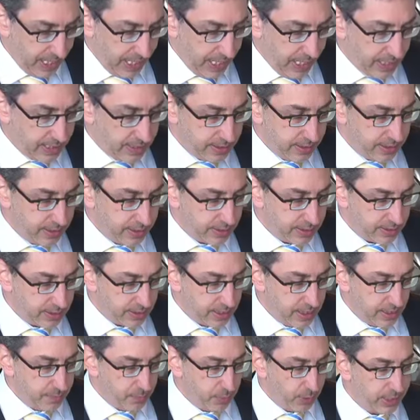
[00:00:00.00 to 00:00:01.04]
and
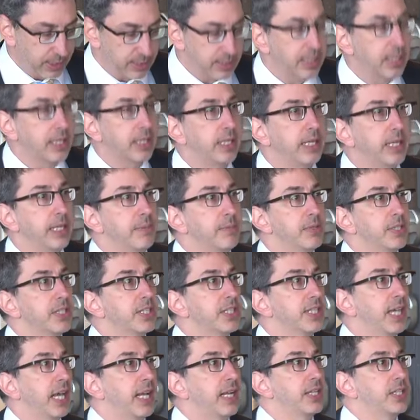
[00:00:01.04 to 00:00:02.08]
he brings a claim to
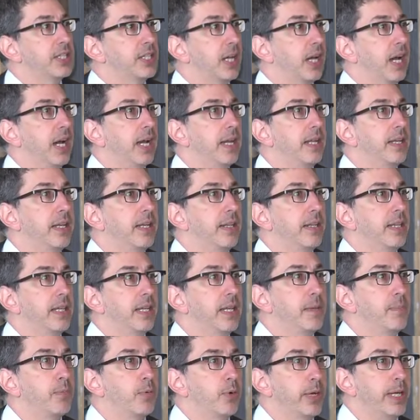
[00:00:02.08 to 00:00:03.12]
set aside
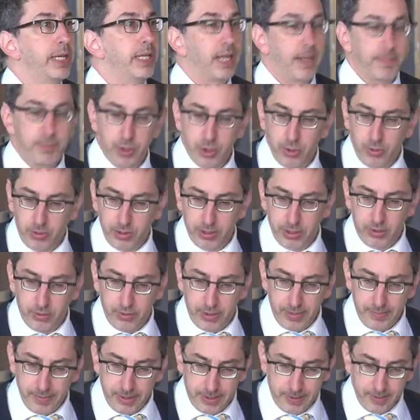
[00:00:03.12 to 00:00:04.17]
the prenuptial
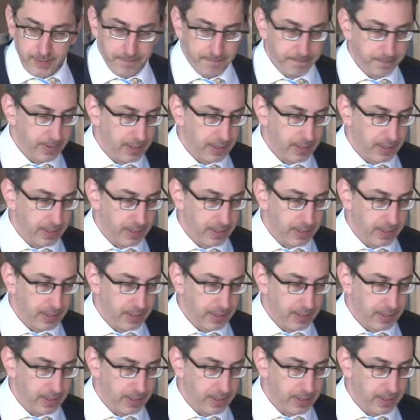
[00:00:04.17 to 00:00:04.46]
agreement,